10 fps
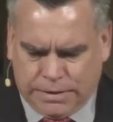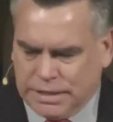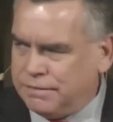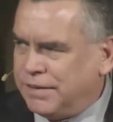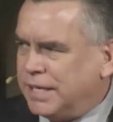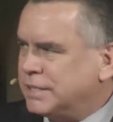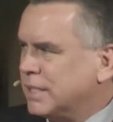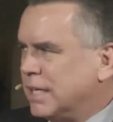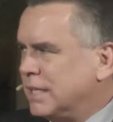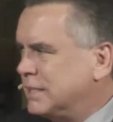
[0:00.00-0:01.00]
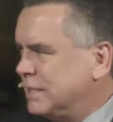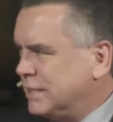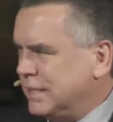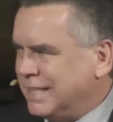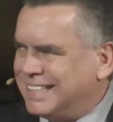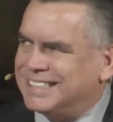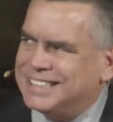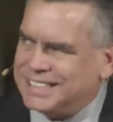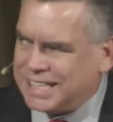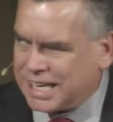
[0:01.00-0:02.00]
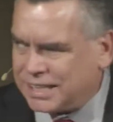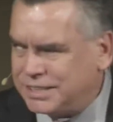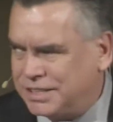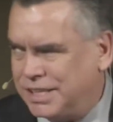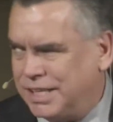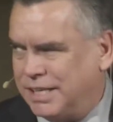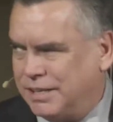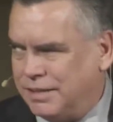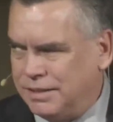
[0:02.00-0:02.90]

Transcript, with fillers: And evangelizing is challenging.